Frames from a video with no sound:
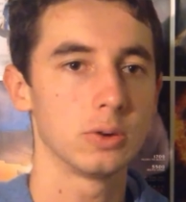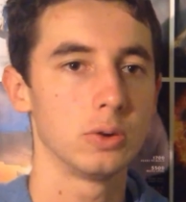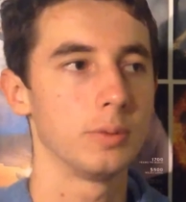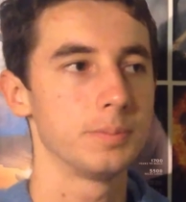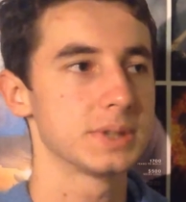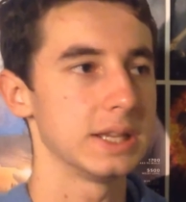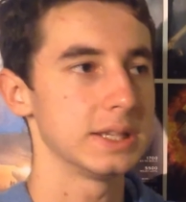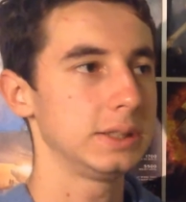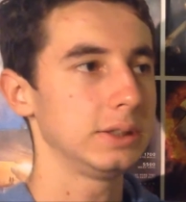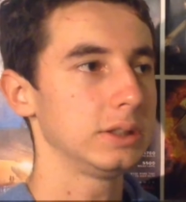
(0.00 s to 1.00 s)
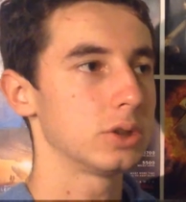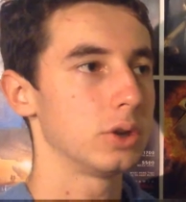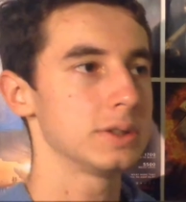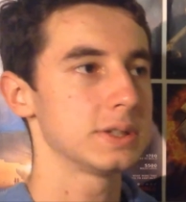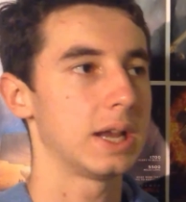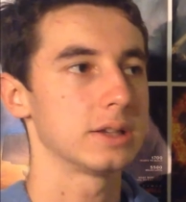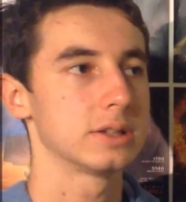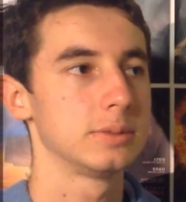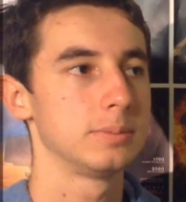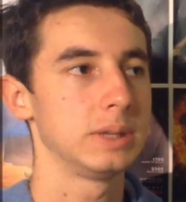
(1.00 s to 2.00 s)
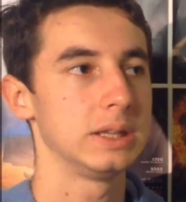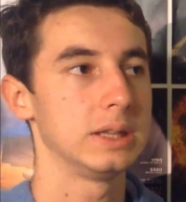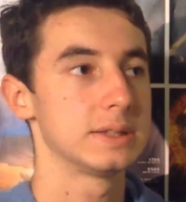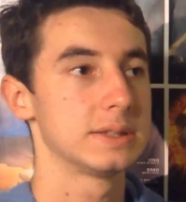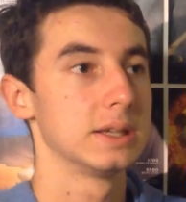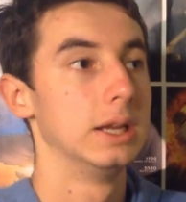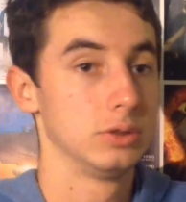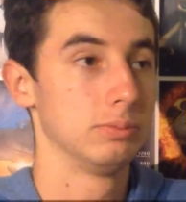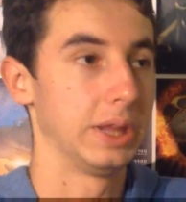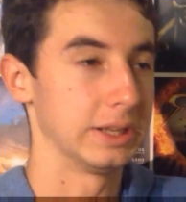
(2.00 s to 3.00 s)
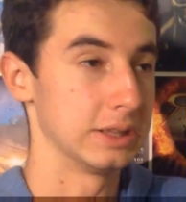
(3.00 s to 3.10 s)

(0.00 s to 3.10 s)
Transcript: corpse until he turns out to be this, like,